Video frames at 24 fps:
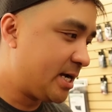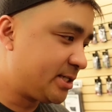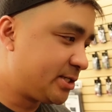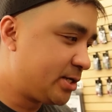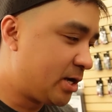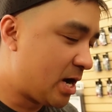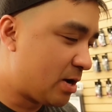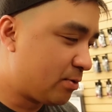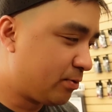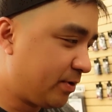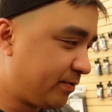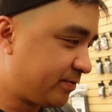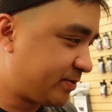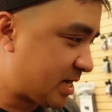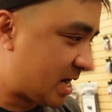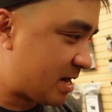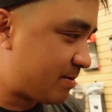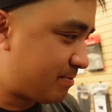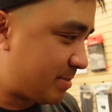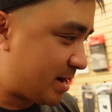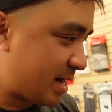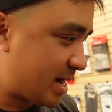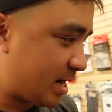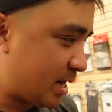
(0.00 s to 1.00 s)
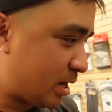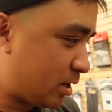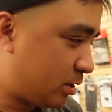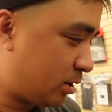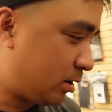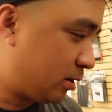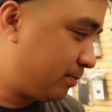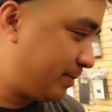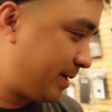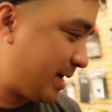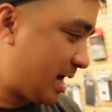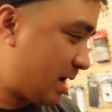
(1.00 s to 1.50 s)
guys know I rooftop my
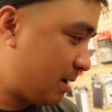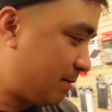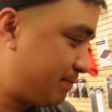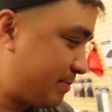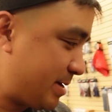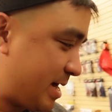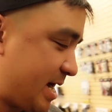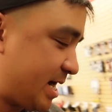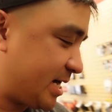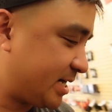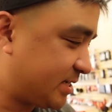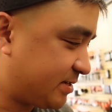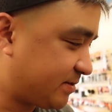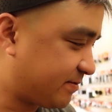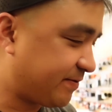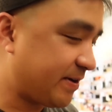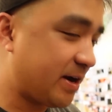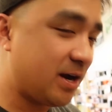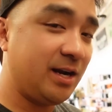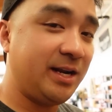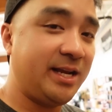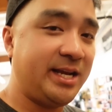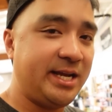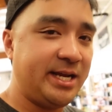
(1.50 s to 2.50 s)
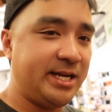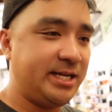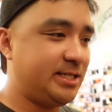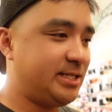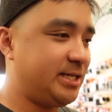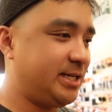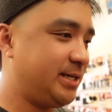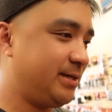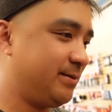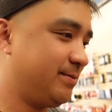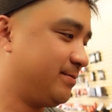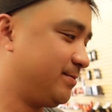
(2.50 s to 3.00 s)
Jobi Outback. It's fairly
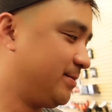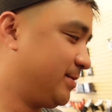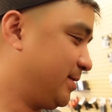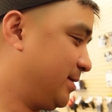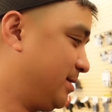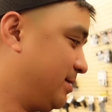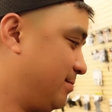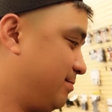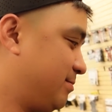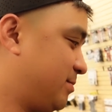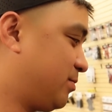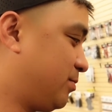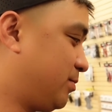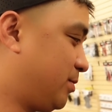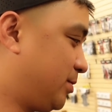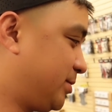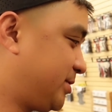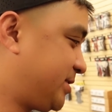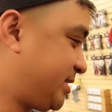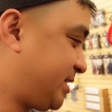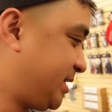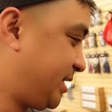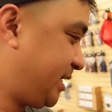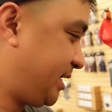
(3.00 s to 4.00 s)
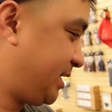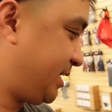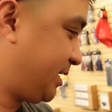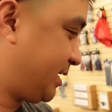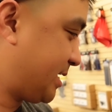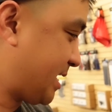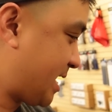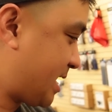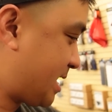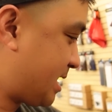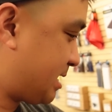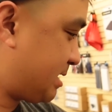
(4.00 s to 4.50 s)
easy, but we'll see
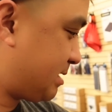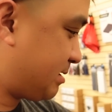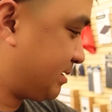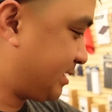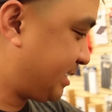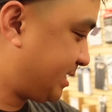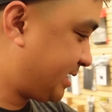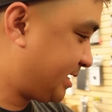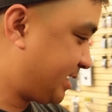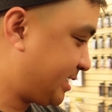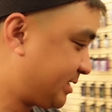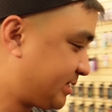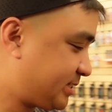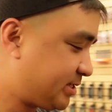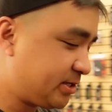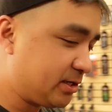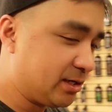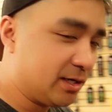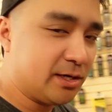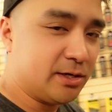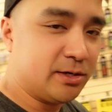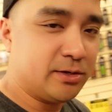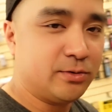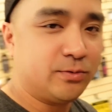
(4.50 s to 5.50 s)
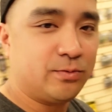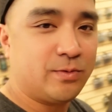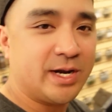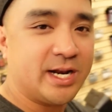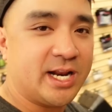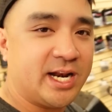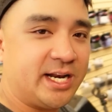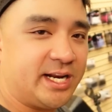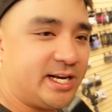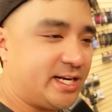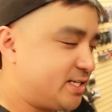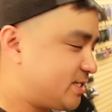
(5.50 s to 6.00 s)
how it is to load one
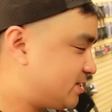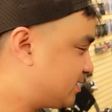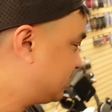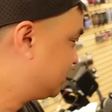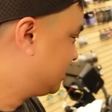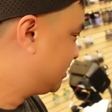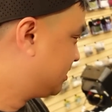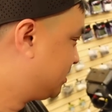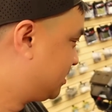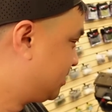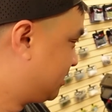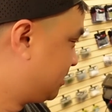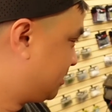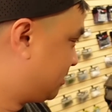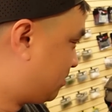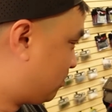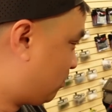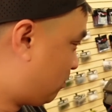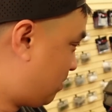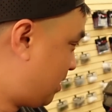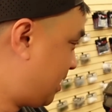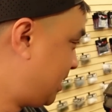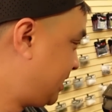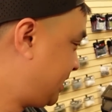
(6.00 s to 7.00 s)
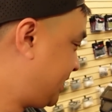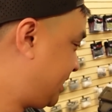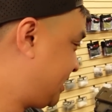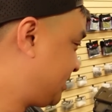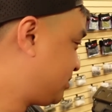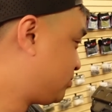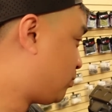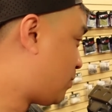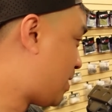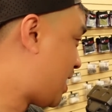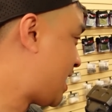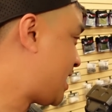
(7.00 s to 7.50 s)
of these. One, it
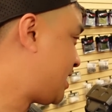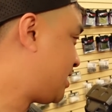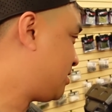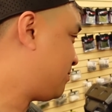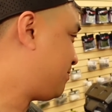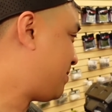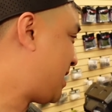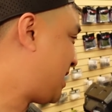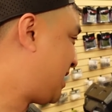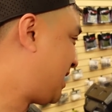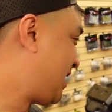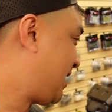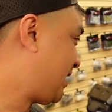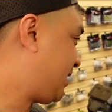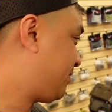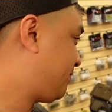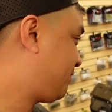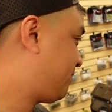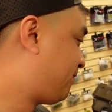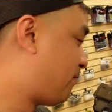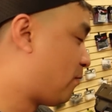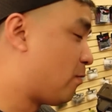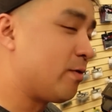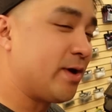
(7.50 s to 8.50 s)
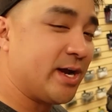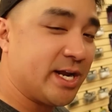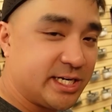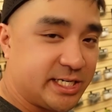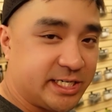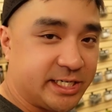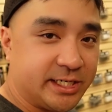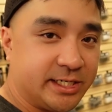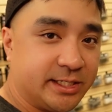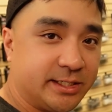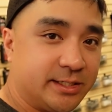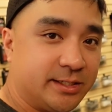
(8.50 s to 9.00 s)
is wider by like 4
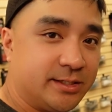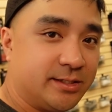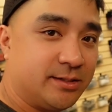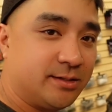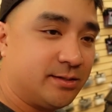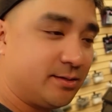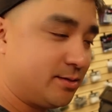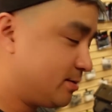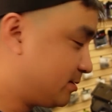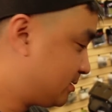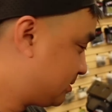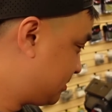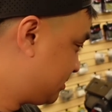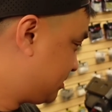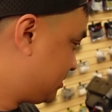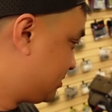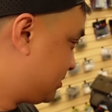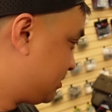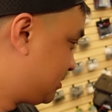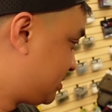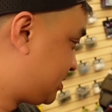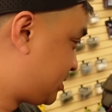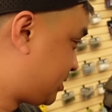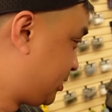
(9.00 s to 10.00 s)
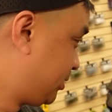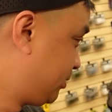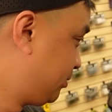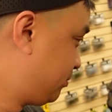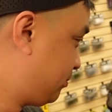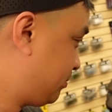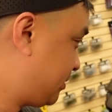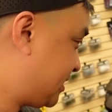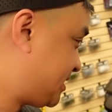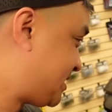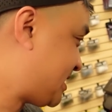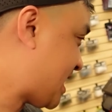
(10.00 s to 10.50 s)
inches.
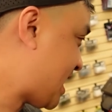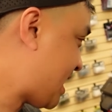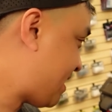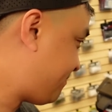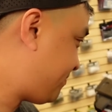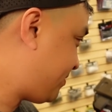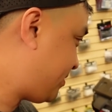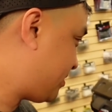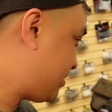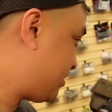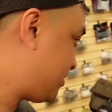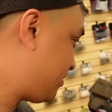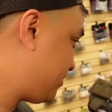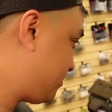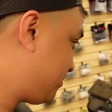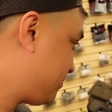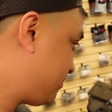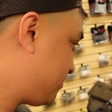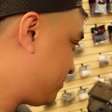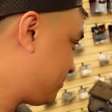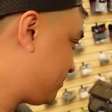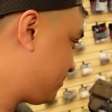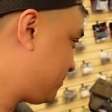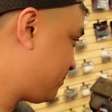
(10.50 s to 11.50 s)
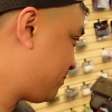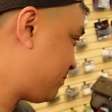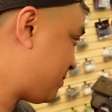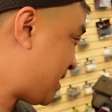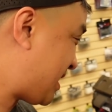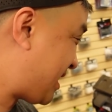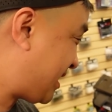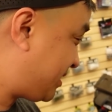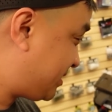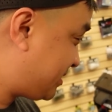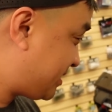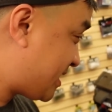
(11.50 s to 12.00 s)
Two, it's heavier by
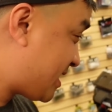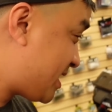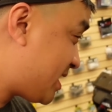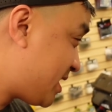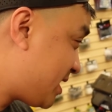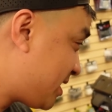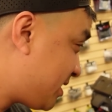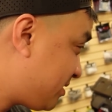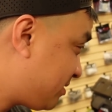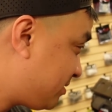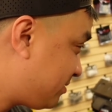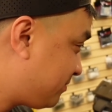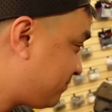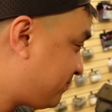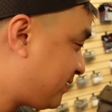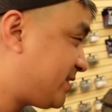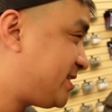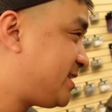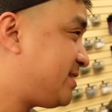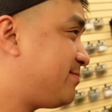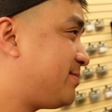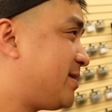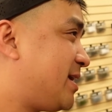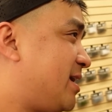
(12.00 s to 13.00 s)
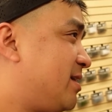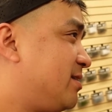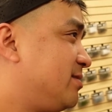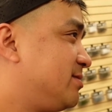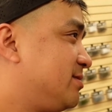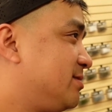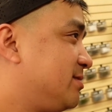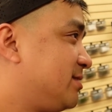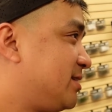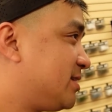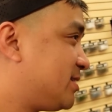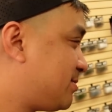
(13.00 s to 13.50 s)
like 10, 15 pounds,
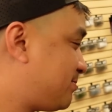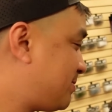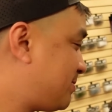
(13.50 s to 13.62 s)
just